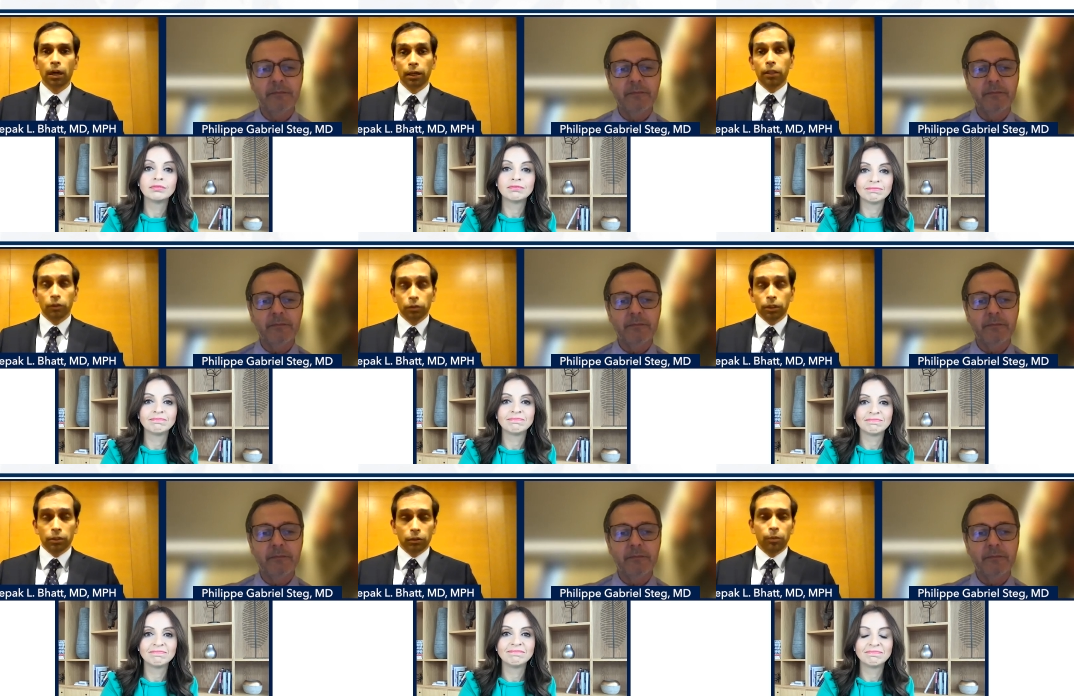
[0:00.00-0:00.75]
Speaker 1: uh,
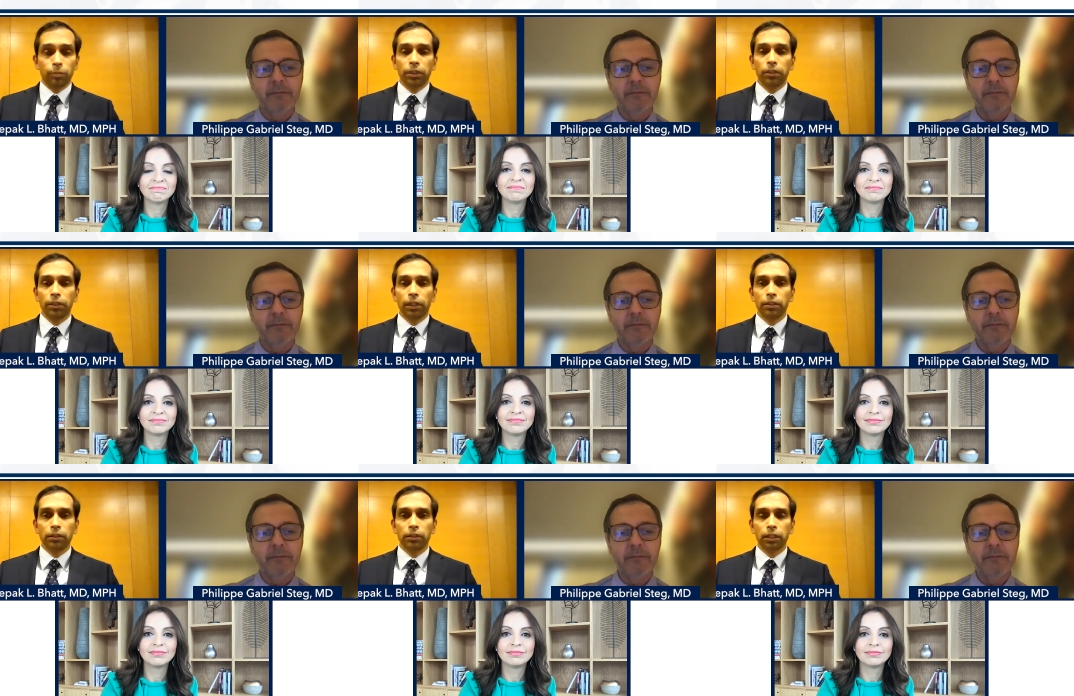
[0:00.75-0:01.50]
including Europe and the
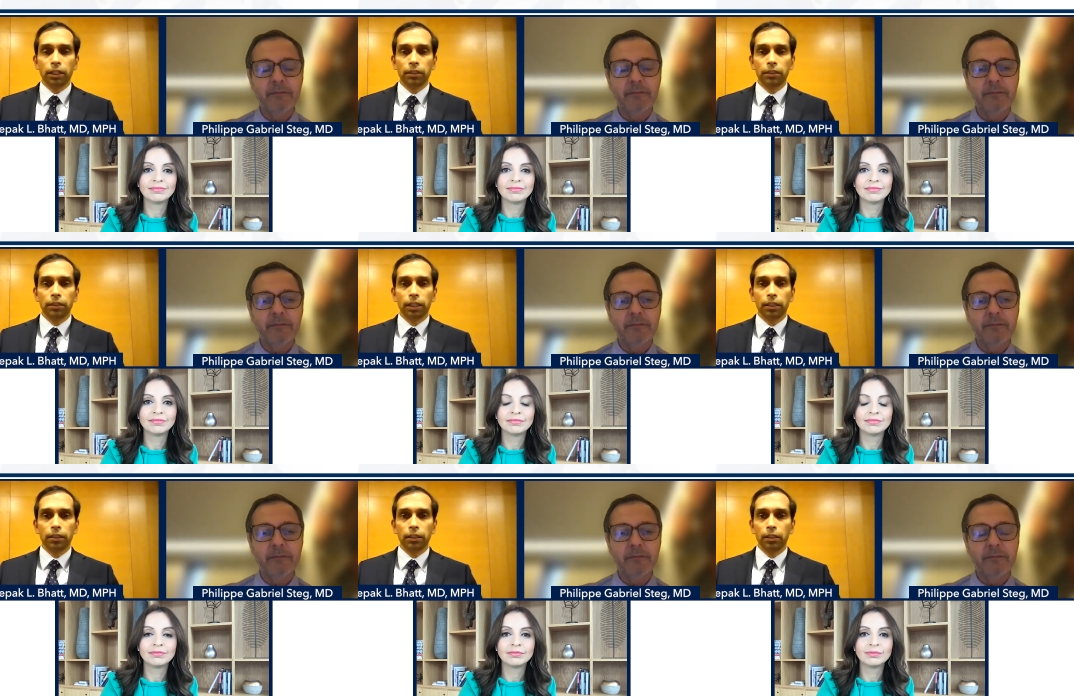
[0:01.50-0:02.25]
United States,
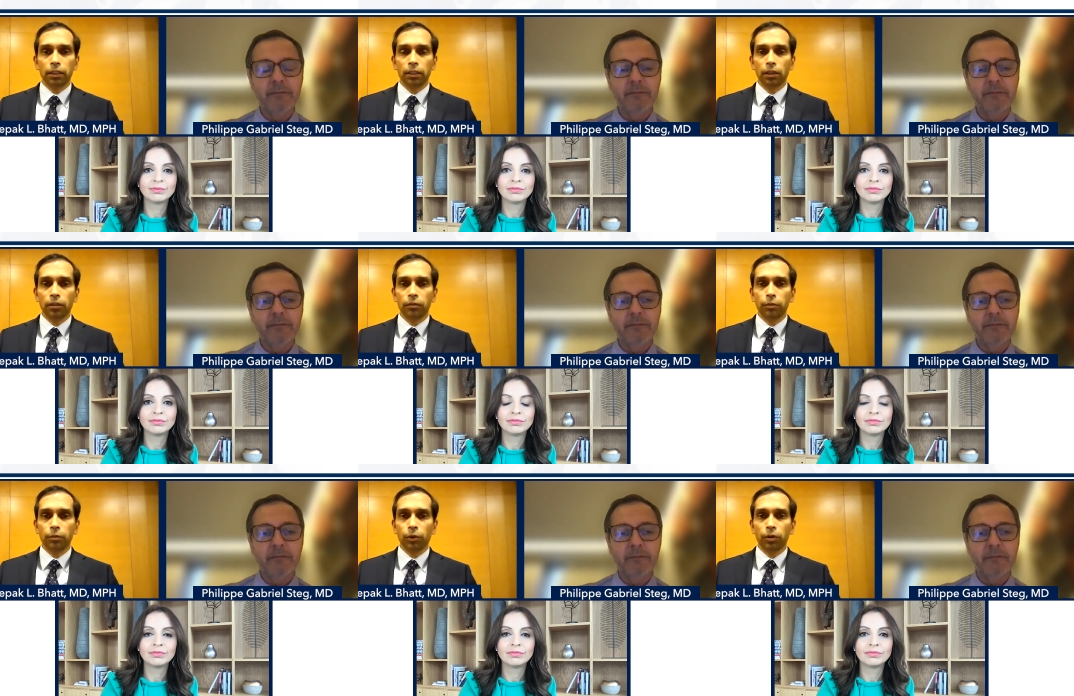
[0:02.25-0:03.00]
and, and, a lot of
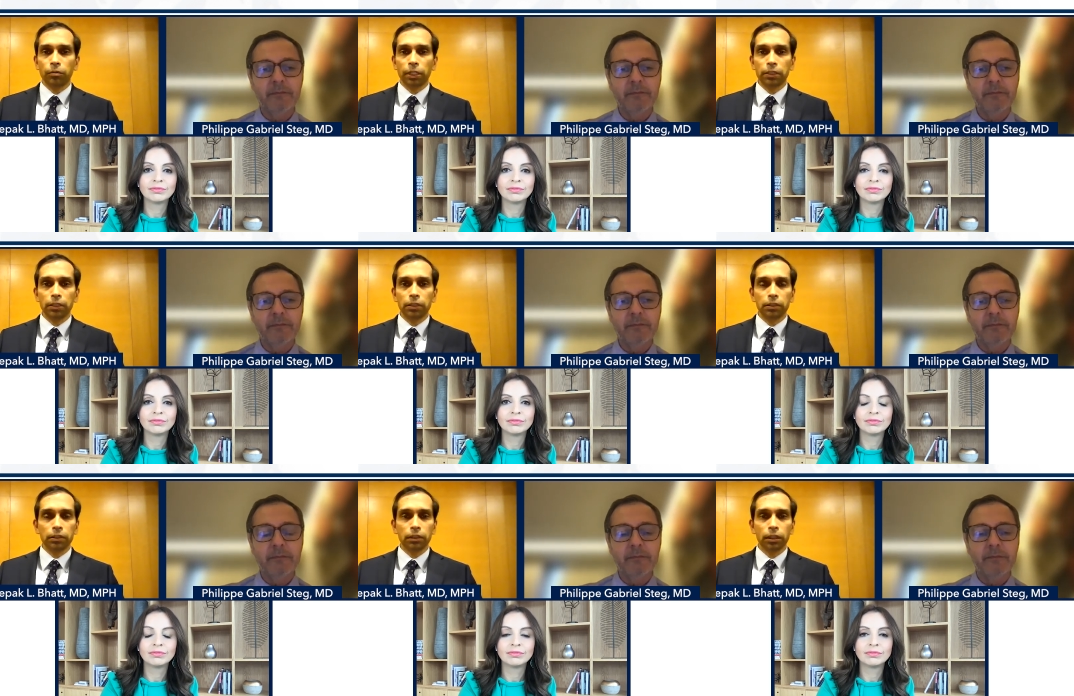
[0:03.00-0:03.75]
important
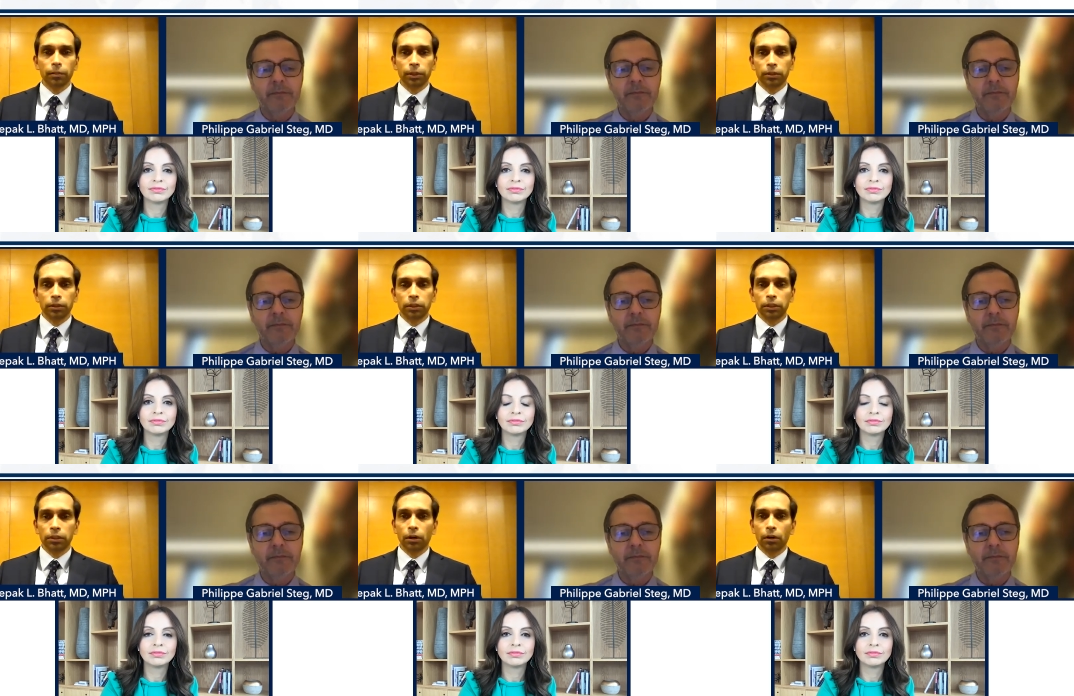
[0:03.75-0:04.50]
messages there. But
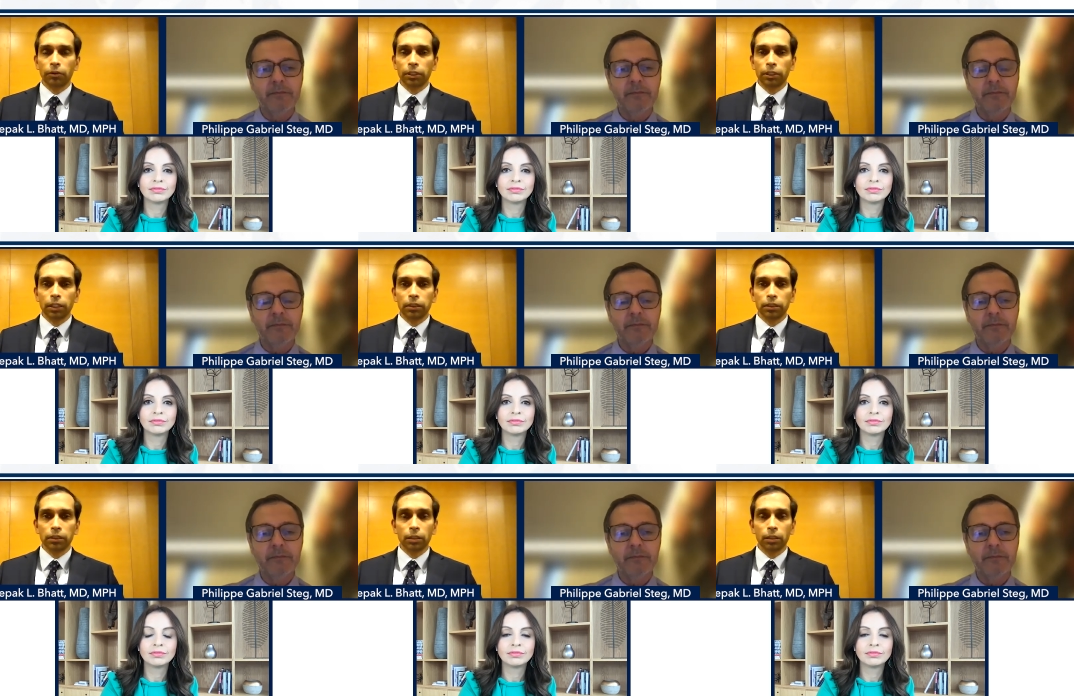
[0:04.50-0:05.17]
she already nicely